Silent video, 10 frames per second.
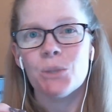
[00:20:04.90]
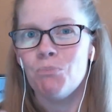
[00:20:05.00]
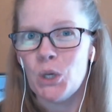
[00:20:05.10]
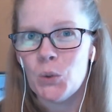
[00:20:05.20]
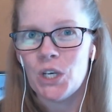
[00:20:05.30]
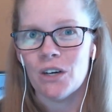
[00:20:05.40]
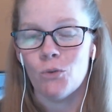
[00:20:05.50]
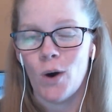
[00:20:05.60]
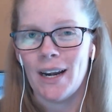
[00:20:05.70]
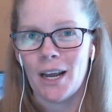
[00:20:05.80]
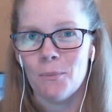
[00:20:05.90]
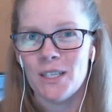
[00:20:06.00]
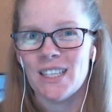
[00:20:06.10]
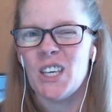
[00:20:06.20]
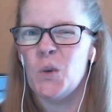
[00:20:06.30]
beauty of YNAB,
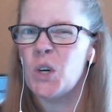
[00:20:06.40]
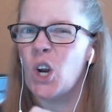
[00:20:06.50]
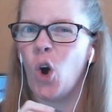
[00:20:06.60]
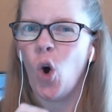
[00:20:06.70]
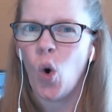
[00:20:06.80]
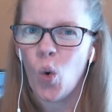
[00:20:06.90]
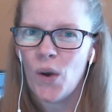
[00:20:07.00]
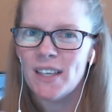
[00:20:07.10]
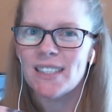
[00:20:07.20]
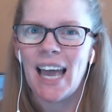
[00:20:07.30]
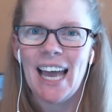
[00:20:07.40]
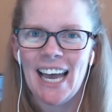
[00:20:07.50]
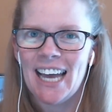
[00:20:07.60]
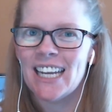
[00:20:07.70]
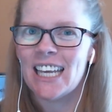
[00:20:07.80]
is that you can always
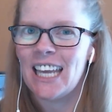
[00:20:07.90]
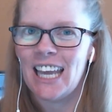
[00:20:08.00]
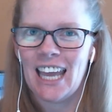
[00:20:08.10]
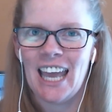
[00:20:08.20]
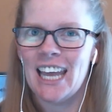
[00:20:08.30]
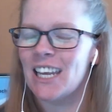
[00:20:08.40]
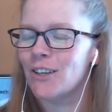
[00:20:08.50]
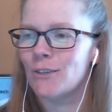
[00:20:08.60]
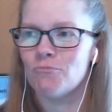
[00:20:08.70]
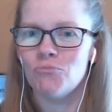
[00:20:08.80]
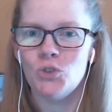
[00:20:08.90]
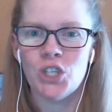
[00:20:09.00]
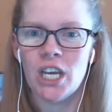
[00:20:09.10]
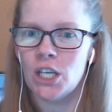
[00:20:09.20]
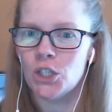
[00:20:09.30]
add, edit,
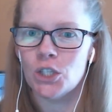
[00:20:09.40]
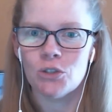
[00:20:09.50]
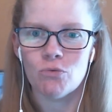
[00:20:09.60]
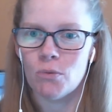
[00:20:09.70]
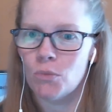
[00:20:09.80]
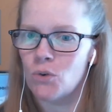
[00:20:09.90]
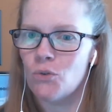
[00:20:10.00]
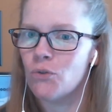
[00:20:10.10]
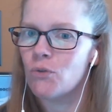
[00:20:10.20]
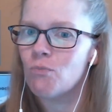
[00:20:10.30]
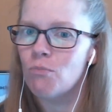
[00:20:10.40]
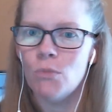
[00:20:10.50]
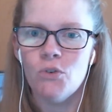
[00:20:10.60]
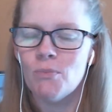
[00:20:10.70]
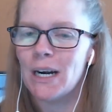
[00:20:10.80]
change, remove,
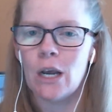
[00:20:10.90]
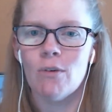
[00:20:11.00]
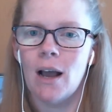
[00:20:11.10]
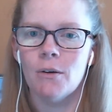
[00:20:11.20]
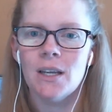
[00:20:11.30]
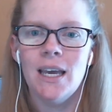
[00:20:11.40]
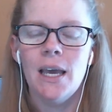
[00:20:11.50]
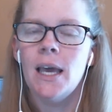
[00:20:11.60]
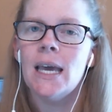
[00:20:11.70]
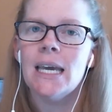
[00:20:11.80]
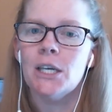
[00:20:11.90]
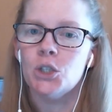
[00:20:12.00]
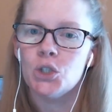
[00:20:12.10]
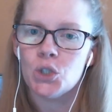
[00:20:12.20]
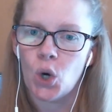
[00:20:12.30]
move money around.
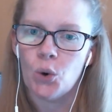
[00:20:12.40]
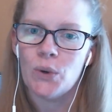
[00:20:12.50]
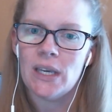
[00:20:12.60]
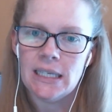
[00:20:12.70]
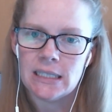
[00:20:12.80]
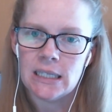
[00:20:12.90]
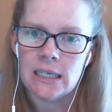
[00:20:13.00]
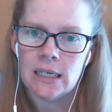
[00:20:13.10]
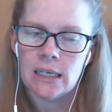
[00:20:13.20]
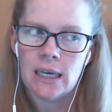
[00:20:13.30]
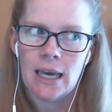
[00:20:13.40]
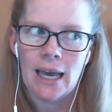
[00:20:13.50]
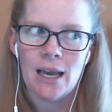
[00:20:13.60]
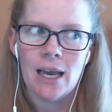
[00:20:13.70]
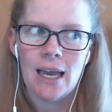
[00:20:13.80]
It's so easy.
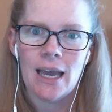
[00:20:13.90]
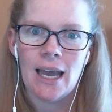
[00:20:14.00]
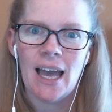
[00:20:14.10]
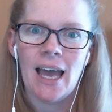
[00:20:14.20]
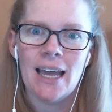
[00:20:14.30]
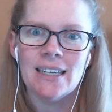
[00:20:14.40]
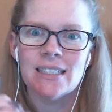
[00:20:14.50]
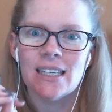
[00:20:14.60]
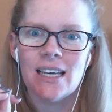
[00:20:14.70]
And